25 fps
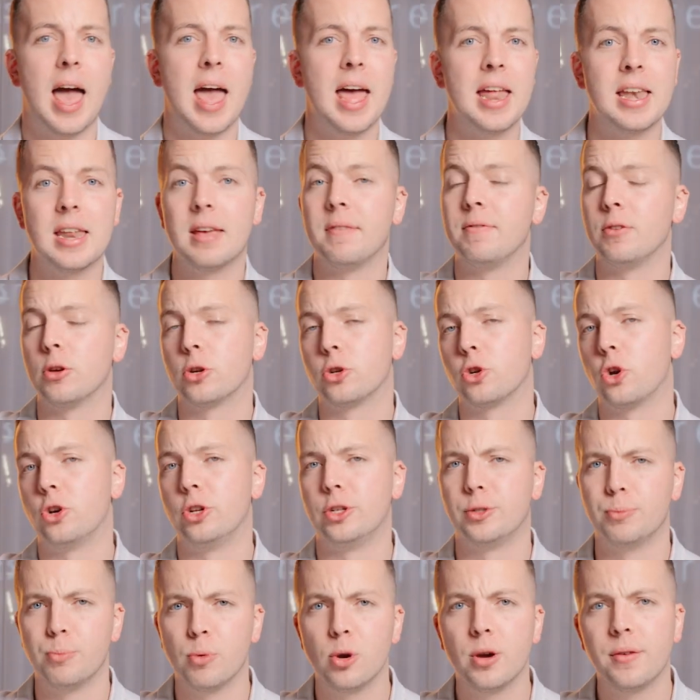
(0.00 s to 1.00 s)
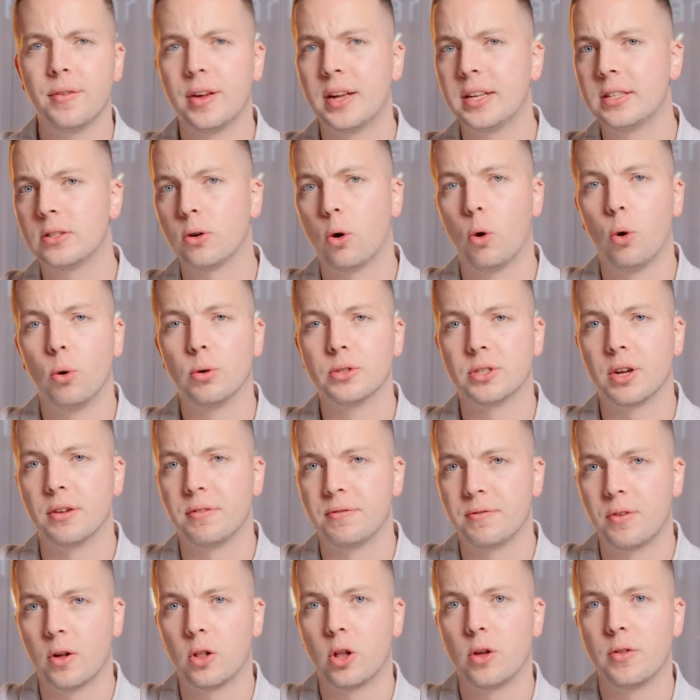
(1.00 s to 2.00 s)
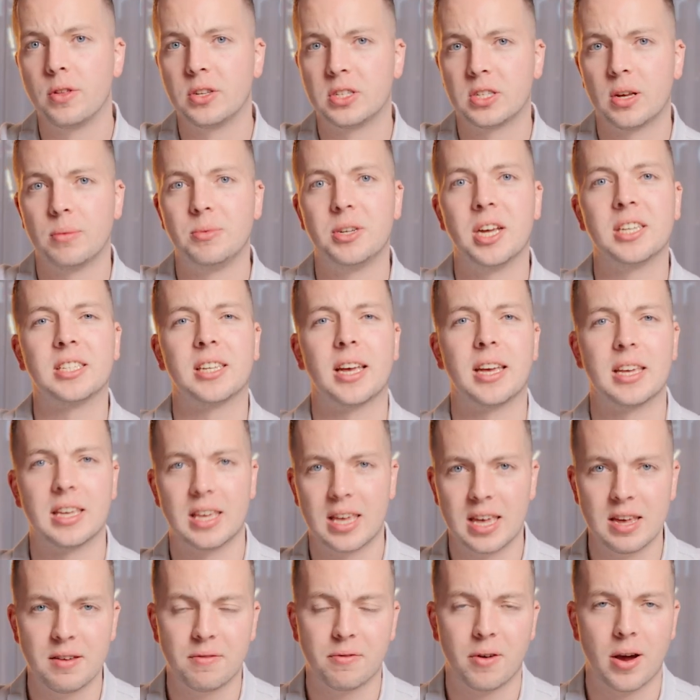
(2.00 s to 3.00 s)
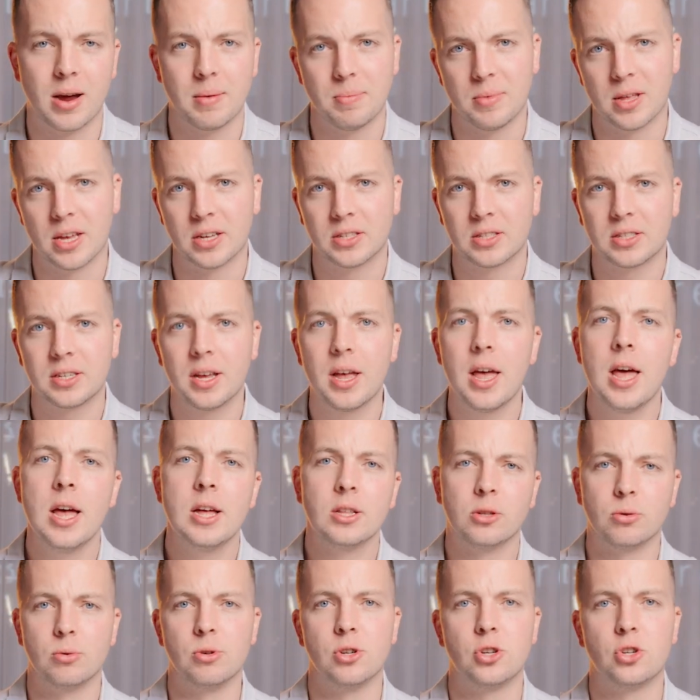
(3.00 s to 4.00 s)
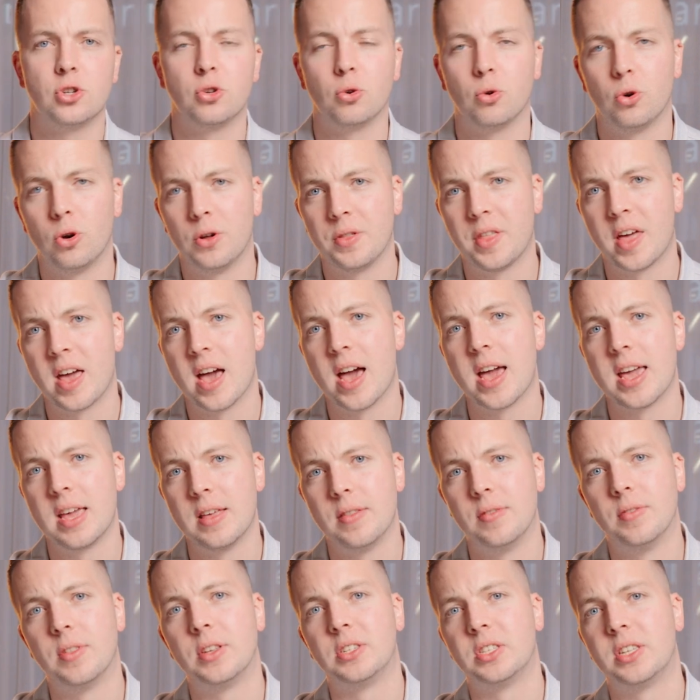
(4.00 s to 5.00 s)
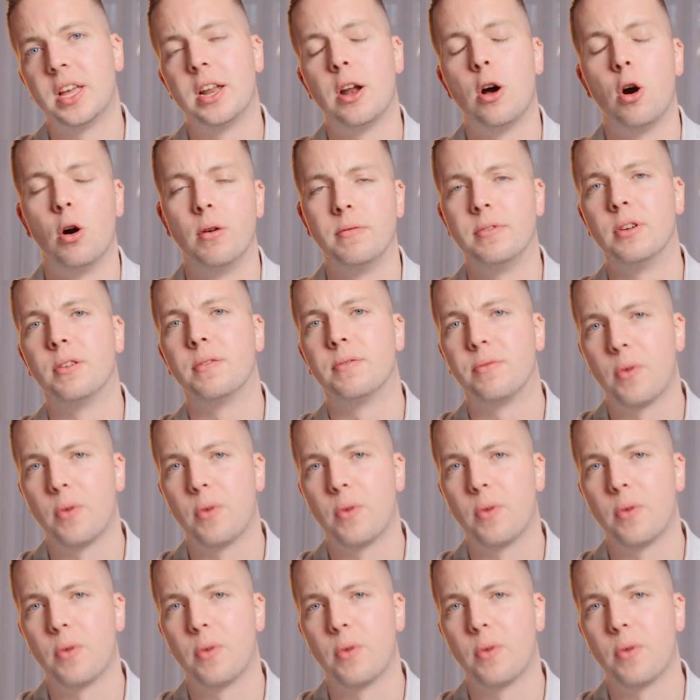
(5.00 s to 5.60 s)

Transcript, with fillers: and if your shot is moving, to also follow the subject and keyframe this to ensure they are in the center of your